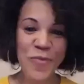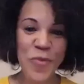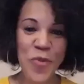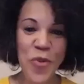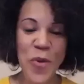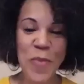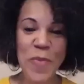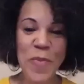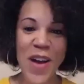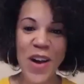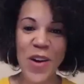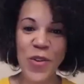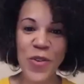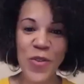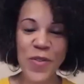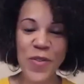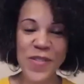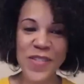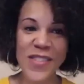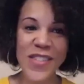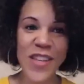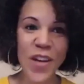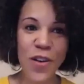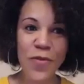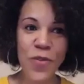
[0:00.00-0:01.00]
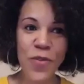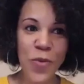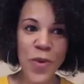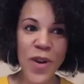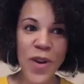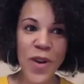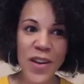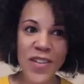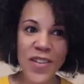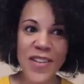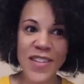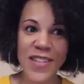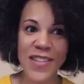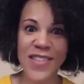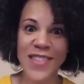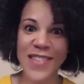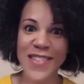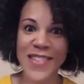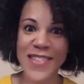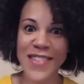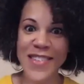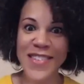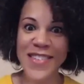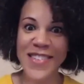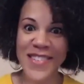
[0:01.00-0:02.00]
more about
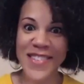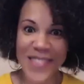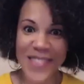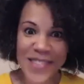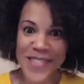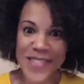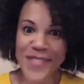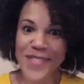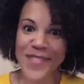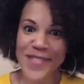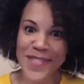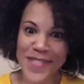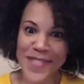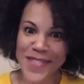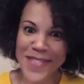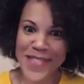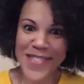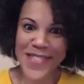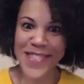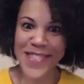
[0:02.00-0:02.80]
self-awareness yes